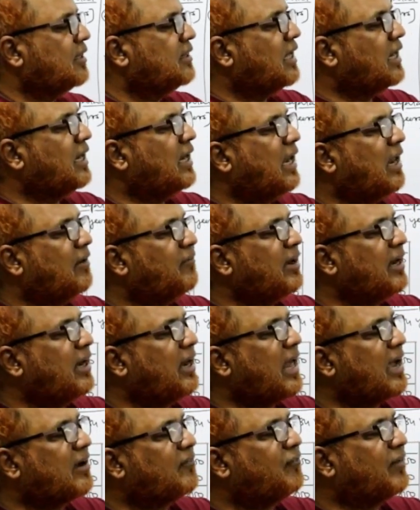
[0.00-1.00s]
then 11
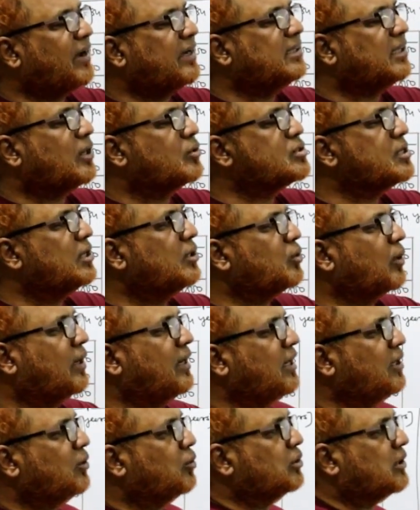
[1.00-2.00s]
lakh 5,000,
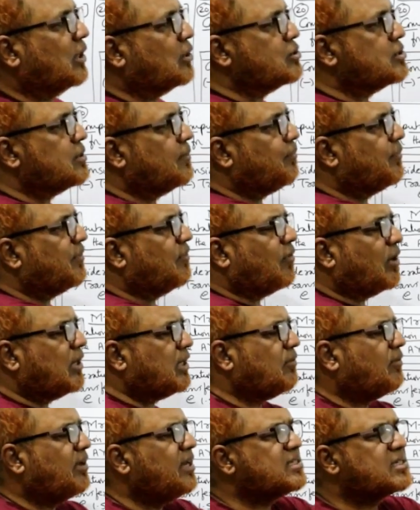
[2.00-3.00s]
22,000.
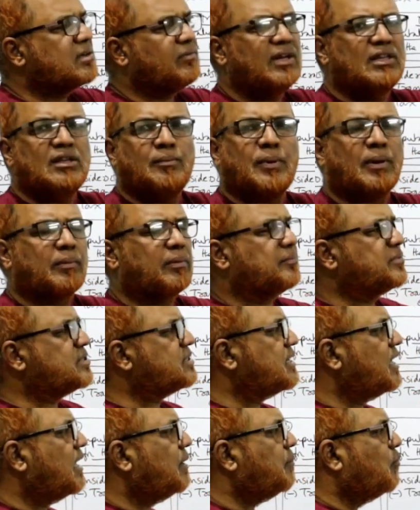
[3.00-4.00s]
Whatever is given in the problem,
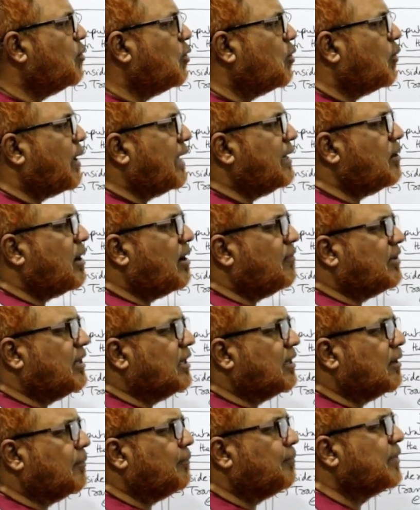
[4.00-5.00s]
same book value I have
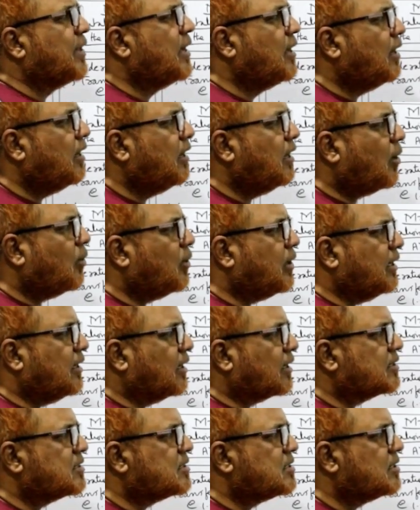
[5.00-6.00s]
taken. Now
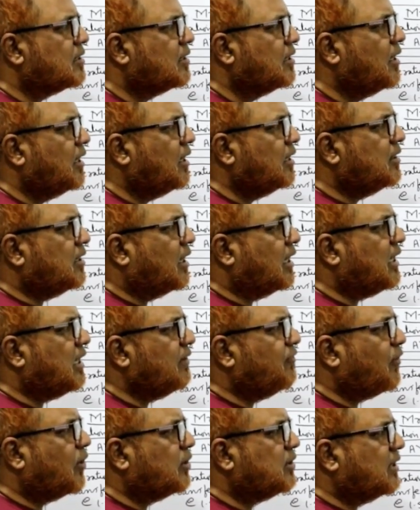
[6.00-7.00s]
deduct.
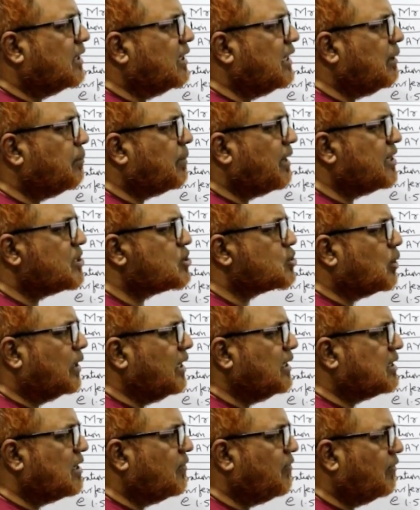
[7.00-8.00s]
34, 30 minus
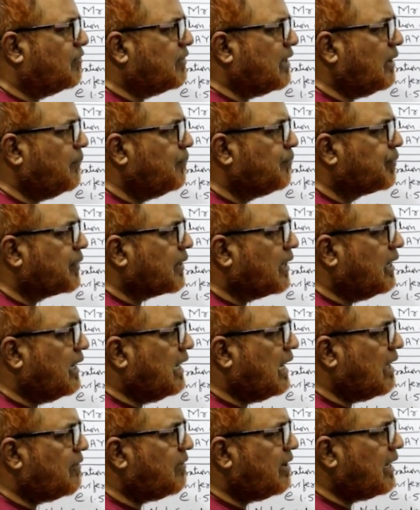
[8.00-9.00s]
23, 15,
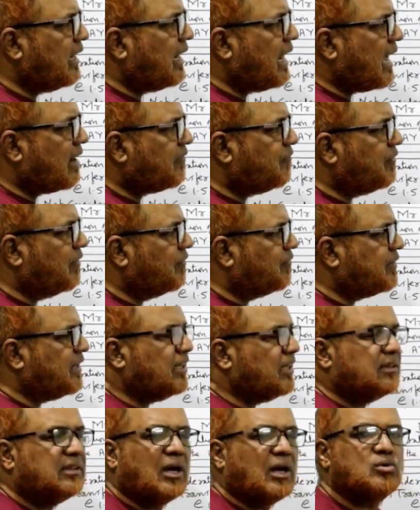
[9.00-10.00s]
11 lakh
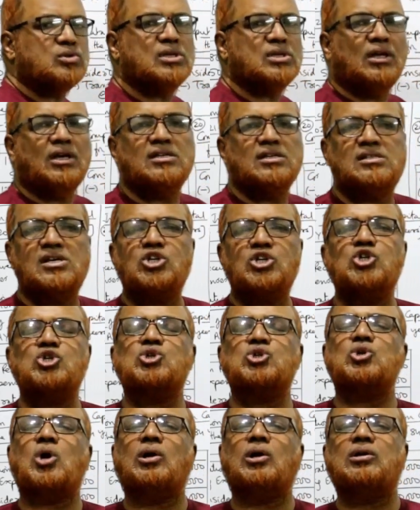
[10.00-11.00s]
15,000 is the
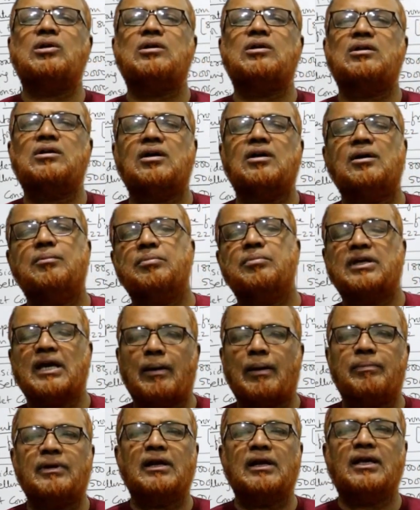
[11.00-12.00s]
short-term
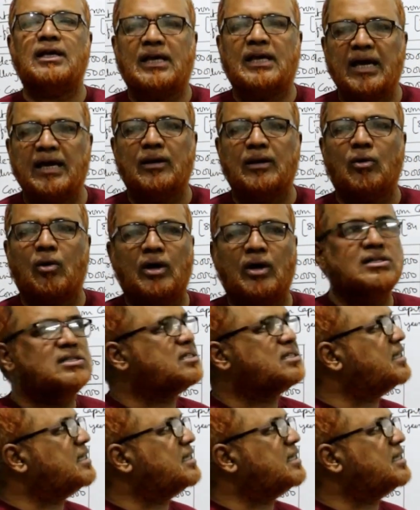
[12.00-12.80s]
capital gain on